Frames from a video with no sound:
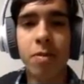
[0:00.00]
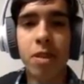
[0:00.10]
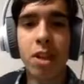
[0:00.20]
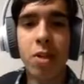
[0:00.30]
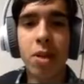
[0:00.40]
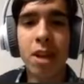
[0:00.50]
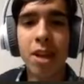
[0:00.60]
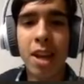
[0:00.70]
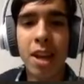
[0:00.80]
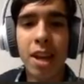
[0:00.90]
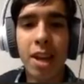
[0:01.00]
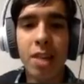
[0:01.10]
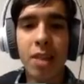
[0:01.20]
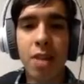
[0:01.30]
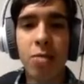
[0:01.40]
You know what? In that
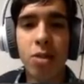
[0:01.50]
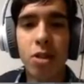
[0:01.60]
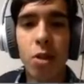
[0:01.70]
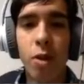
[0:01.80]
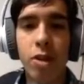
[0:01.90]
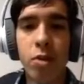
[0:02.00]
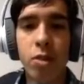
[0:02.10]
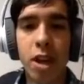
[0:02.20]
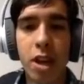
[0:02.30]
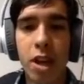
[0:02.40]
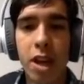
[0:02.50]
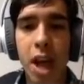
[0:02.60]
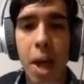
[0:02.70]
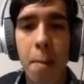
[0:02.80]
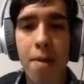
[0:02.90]
case, I'm just going to take an
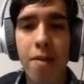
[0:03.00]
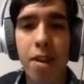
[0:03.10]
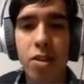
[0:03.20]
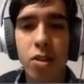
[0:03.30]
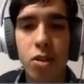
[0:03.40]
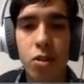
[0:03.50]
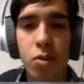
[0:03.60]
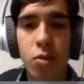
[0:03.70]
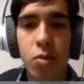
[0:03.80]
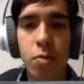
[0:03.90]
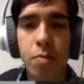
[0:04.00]
MFSU